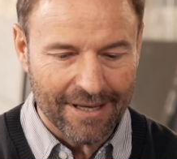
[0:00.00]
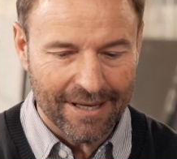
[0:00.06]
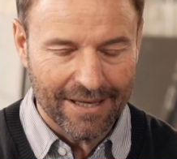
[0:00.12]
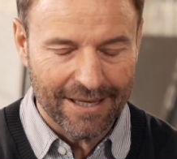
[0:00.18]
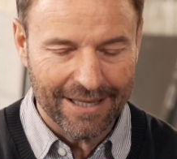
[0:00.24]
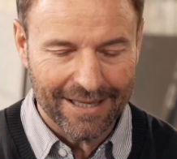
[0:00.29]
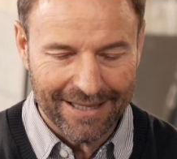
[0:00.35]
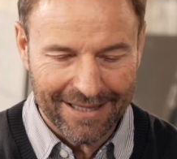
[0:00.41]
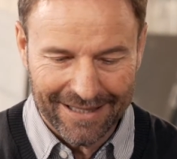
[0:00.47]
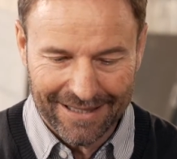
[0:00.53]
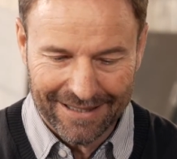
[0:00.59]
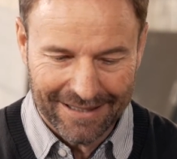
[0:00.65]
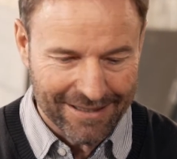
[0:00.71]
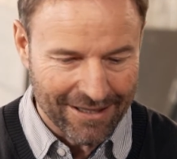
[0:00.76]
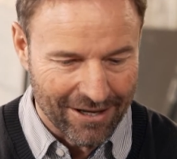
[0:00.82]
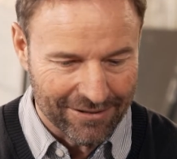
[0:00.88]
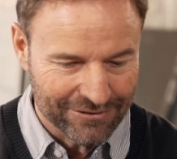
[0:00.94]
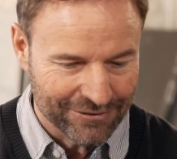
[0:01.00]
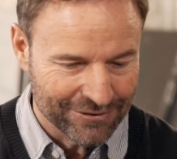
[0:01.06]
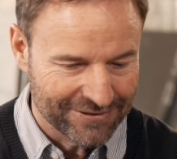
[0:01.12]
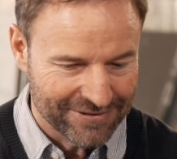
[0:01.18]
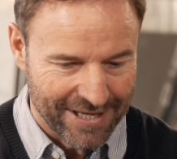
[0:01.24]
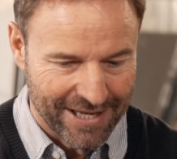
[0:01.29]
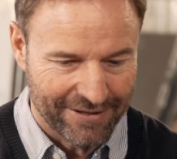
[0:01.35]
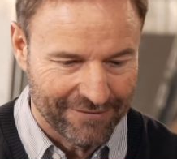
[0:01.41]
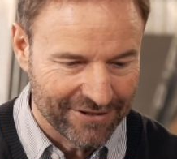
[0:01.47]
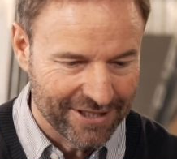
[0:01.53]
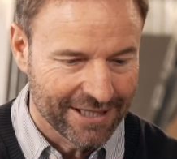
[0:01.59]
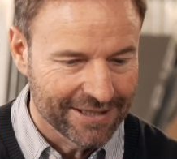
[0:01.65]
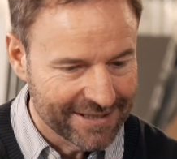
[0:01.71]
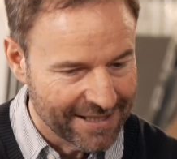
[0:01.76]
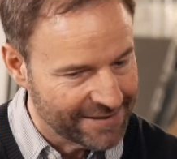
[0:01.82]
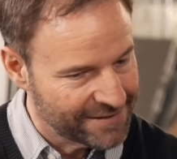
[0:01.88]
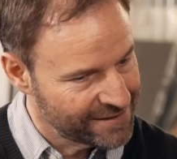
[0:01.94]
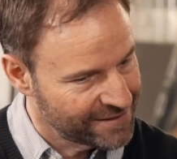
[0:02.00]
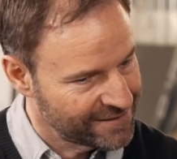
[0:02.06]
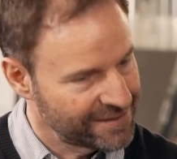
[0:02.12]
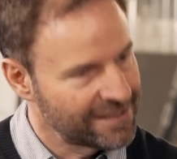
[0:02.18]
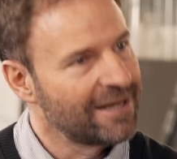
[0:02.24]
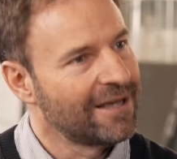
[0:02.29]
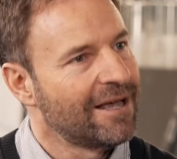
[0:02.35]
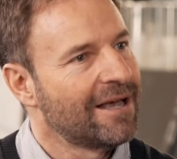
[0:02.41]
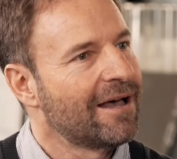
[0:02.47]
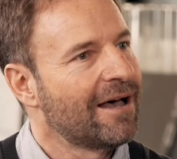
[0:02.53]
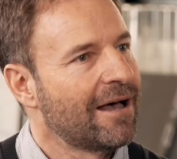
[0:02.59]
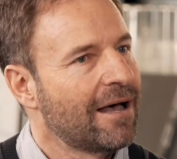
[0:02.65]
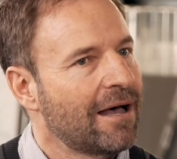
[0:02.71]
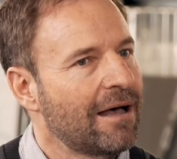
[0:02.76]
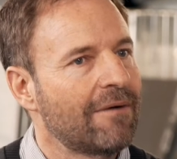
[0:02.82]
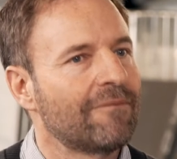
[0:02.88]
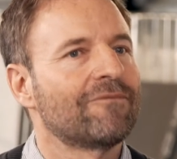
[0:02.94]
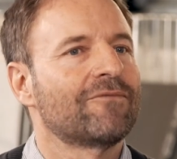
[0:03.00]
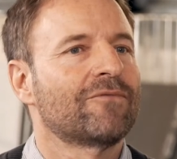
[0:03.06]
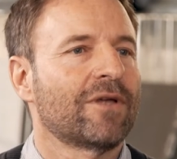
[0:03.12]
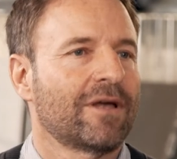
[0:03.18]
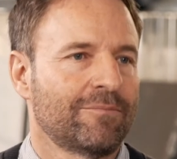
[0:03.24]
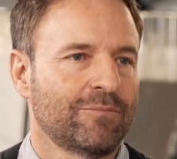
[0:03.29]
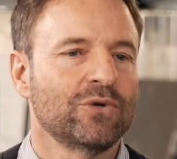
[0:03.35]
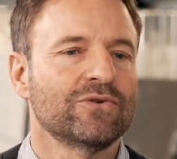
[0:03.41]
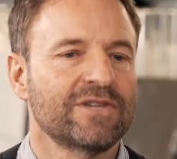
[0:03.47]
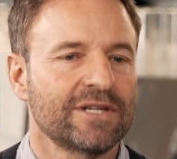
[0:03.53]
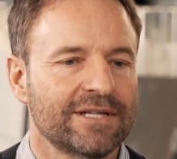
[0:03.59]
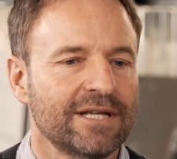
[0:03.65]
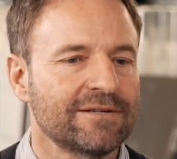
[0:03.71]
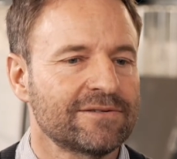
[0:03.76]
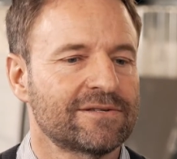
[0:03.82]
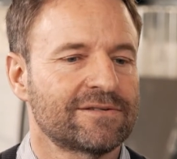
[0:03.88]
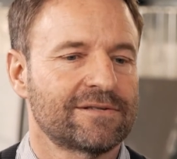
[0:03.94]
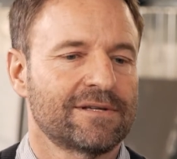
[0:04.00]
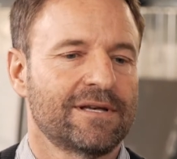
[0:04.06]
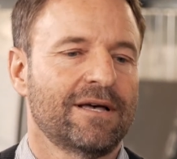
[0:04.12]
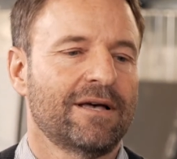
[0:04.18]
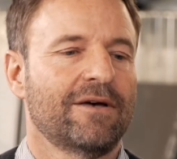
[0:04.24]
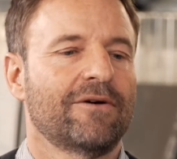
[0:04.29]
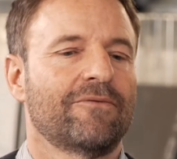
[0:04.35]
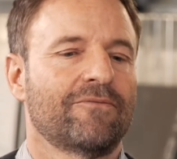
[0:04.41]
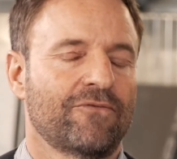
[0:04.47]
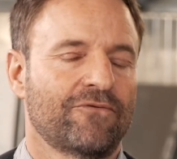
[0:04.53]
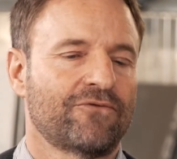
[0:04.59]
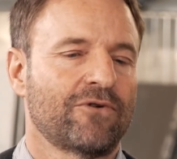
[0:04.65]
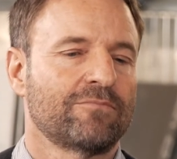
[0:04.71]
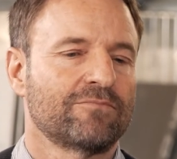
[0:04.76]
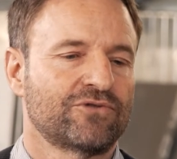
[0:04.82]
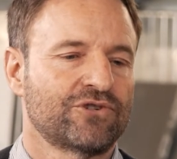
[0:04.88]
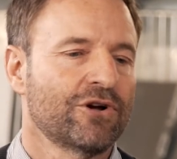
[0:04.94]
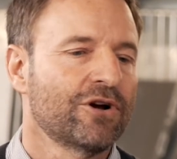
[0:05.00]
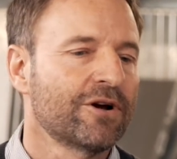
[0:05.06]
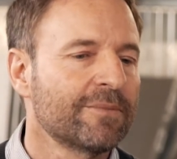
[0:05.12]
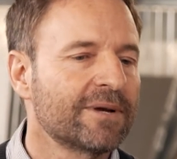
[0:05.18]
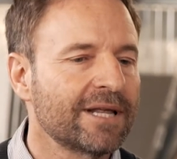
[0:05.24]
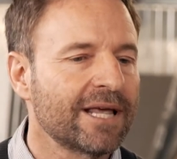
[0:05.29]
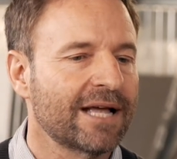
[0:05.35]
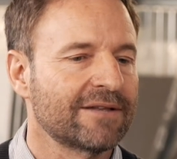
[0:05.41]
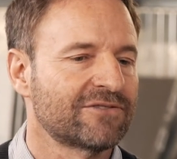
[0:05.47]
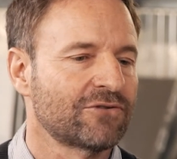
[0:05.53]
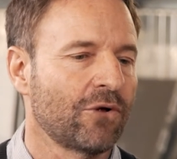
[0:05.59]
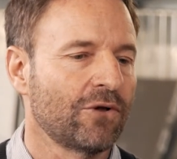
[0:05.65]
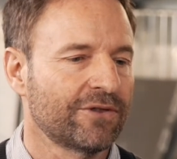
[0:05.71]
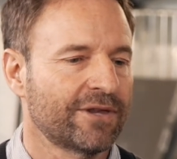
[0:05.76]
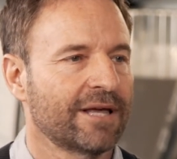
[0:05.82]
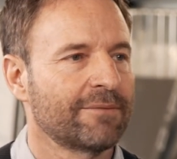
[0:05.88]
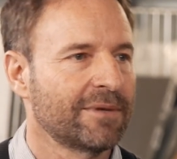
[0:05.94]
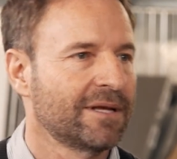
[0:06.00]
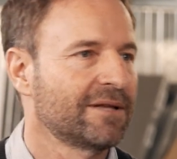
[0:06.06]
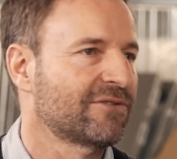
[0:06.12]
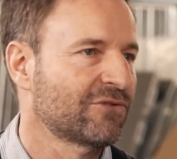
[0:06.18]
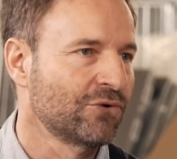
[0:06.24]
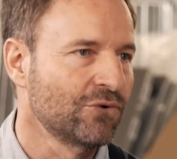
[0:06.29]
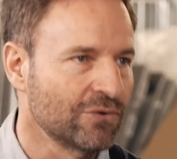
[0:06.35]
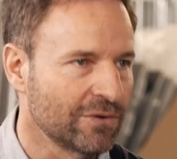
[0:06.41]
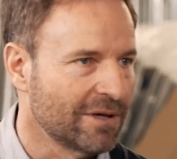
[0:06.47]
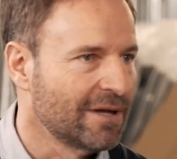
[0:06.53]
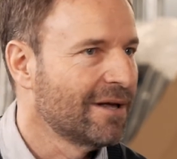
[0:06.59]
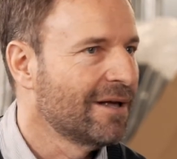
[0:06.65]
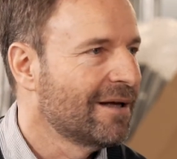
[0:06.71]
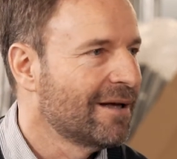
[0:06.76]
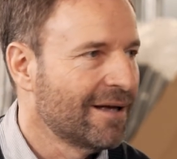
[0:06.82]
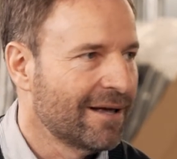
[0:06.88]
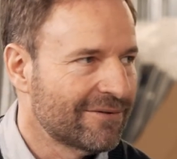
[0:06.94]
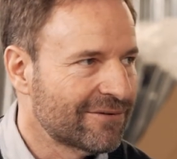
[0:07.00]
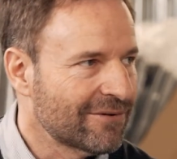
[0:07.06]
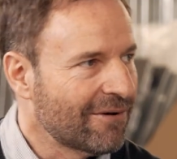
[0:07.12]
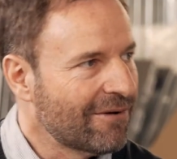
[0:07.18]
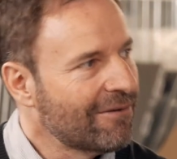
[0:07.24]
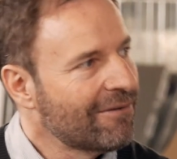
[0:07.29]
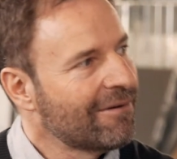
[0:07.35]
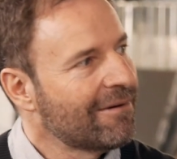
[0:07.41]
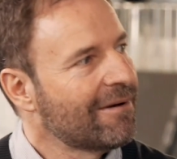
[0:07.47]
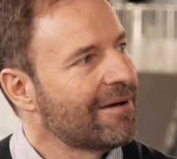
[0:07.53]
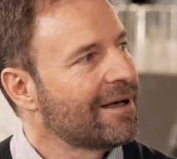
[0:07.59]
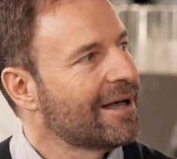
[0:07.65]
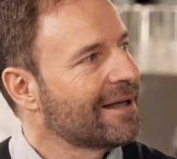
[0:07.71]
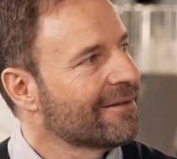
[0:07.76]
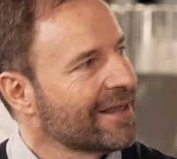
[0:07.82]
uh, how do you say vinyl discs, yeah. um, oh, music discs yeah. uh, mm -hmm. from Germany and sold them in school. Uh, so uh,